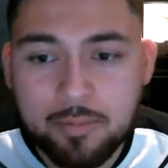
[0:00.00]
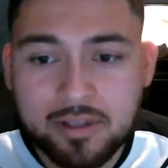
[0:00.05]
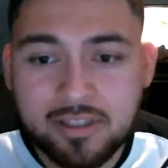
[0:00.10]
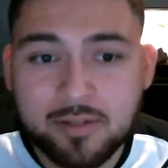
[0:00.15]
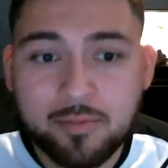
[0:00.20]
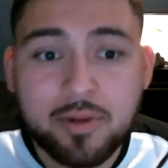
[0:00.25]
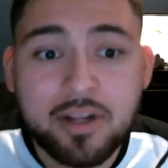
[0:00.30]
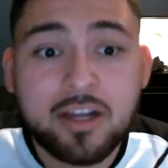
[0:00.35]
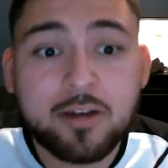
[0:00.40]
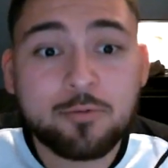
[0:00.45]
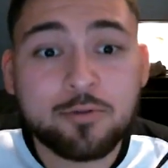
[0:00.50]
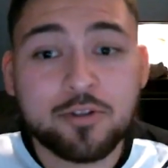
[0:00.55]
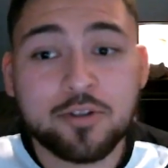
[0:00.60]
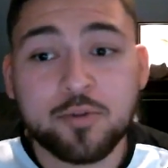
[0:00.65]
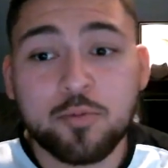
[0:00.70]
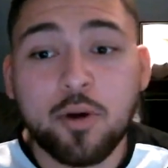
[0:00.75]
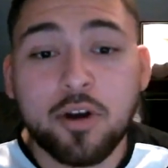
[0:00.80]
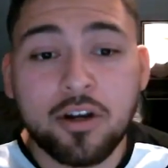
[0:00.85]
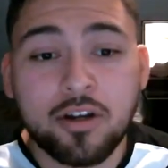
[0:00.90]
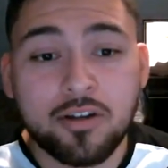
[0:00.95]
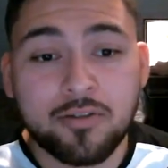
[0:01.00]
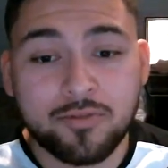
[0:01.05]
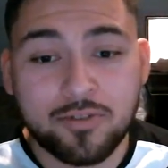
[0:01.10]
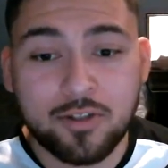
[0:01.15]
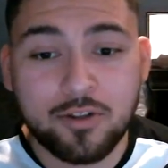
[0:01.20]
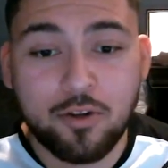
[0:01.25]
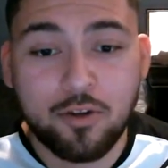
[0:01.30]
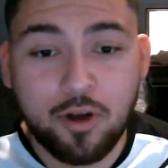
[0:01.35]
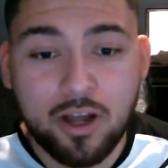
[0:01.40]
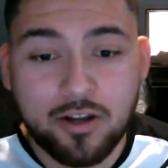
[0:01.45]
America wasn't smart enough to
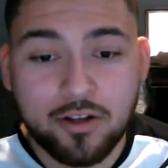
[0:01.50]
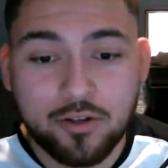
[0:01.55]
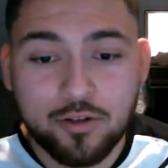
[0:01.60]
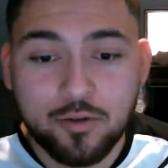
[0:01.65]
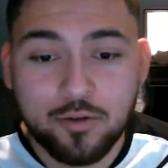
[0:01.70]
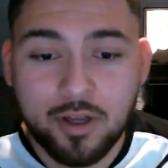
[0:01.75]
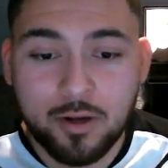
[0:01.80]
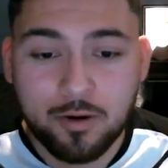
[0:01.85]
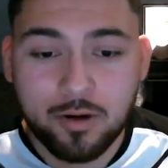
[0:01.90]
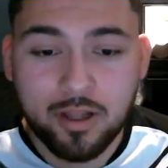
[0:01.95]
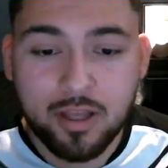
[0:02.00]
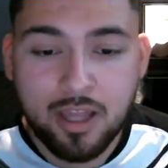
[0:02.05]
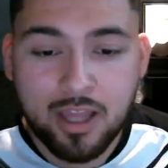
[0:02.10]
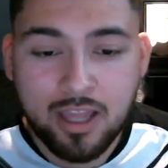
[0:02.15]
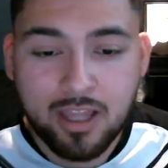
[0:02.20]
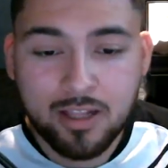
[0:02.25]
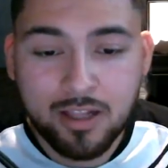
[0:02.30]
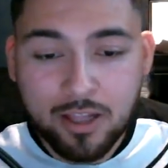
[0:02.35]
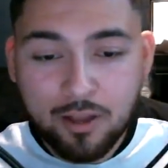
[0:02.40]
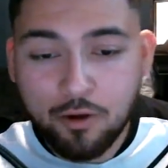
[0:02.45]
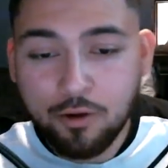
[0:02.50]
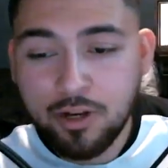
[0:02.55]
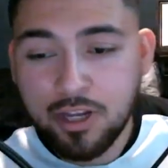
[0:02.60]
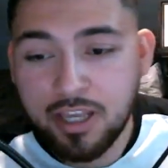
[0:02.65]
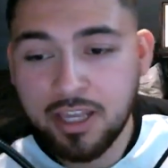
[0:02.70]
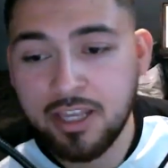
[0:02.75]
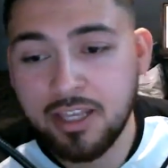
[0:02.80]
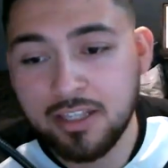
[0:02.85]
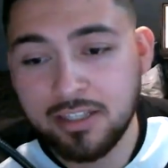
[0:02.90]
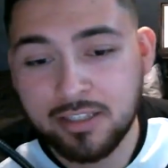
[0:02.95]
know how to do it. Leon
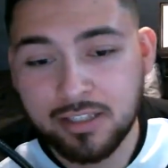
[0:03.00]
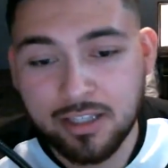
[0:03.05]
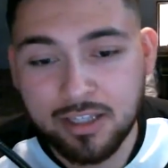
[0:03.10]
is.